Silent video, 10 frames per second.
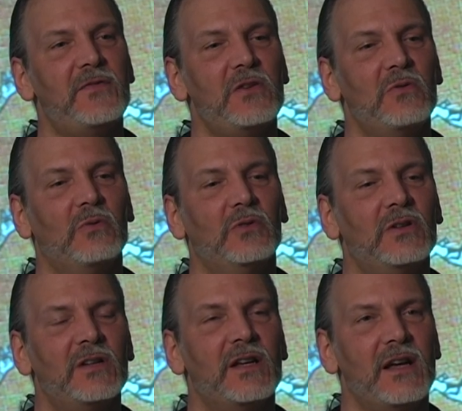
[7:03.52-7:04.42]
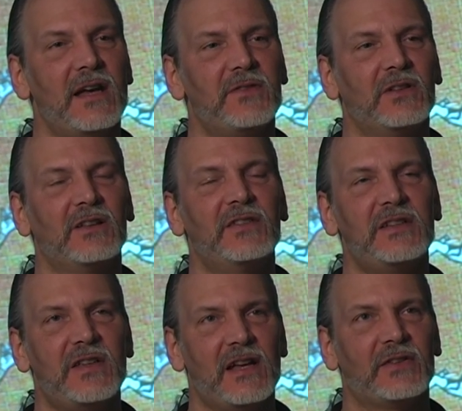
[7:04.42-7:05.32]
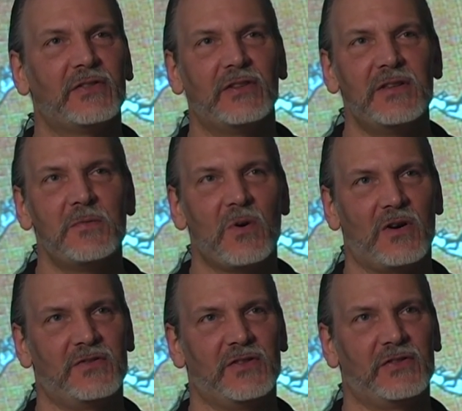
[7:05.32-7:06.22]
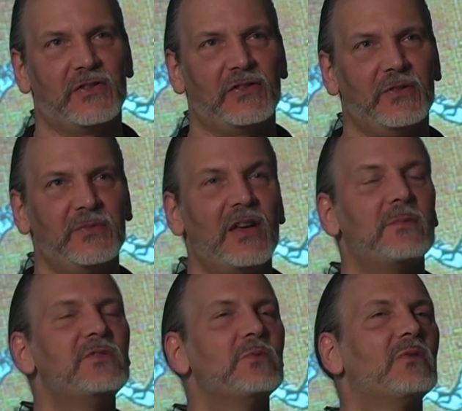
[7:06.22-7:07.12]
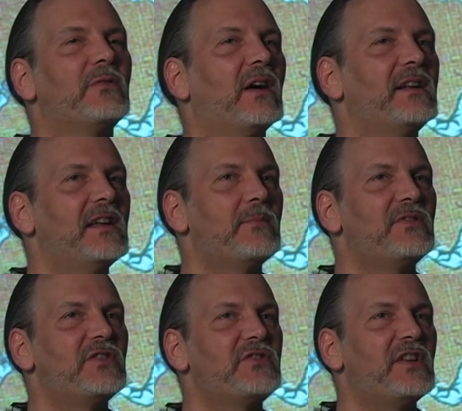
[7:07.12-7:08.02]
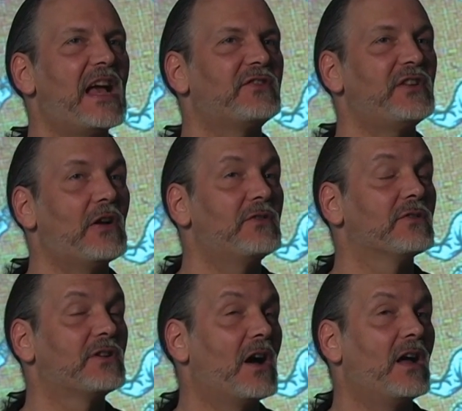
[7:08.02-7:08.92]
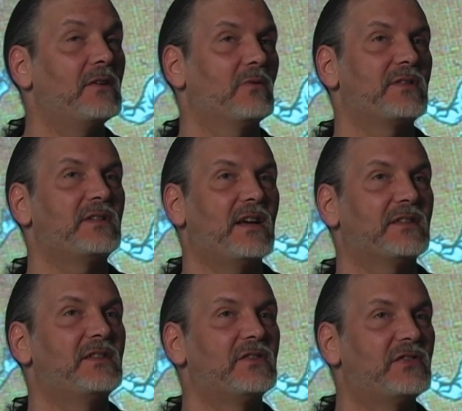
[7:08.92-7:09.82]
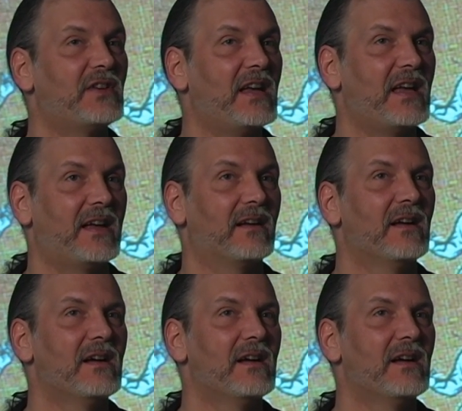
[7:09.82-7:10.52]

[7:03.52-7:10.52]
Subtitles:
you look at the little details in the margins, sometimes you will find images that actually undercut what the text is saying.